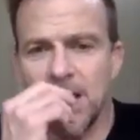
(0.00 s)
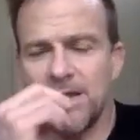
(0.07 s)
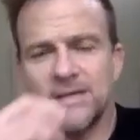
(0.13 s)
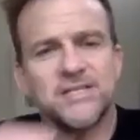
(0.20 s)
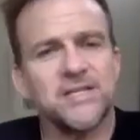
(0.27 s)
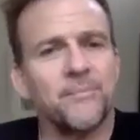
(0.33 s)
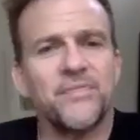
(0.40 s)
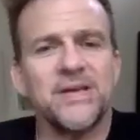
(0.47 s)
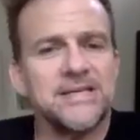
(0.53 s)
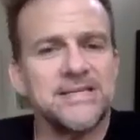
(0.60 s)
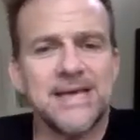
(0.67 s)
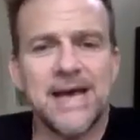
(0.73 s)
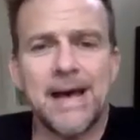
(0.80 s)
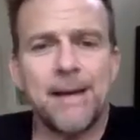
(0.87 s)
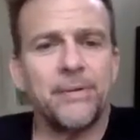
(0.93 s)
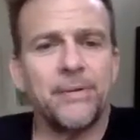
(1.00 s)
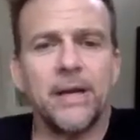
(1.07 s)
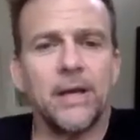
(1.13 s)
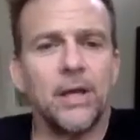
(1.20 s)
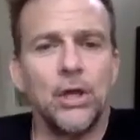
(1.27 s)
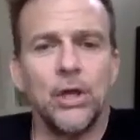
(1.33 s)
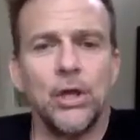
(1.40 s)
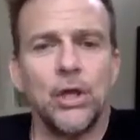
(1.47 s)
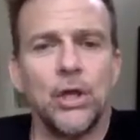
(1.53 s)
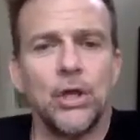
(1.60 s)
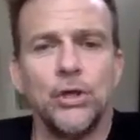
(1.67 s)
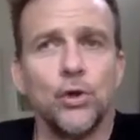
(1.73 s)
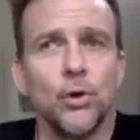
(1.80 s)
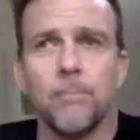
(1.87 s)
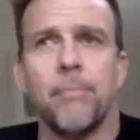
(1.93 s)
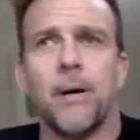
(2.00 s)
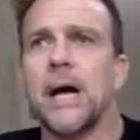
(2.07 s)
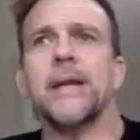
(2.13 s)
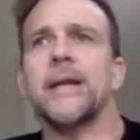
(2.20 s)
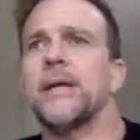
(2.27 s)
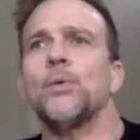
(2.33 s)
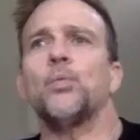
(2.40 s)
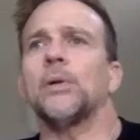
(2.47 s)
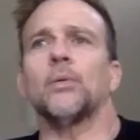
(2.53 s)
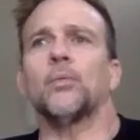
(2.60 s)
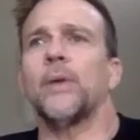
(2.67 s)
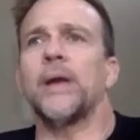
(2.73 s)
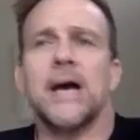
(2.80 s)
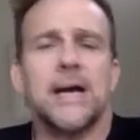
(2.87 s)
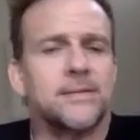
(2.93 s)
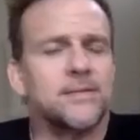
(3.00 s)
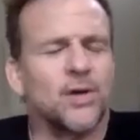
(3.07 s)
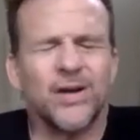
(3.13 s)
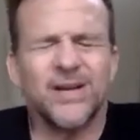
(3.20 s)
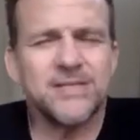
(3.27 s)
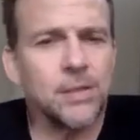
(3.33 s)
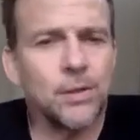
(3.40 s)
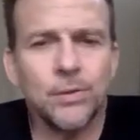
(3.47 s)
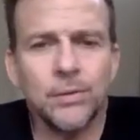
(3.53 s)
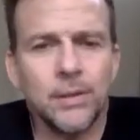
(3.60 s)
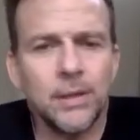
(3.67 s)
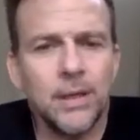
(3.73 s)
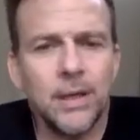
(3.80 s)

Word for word: something is happening, your body will react on its own.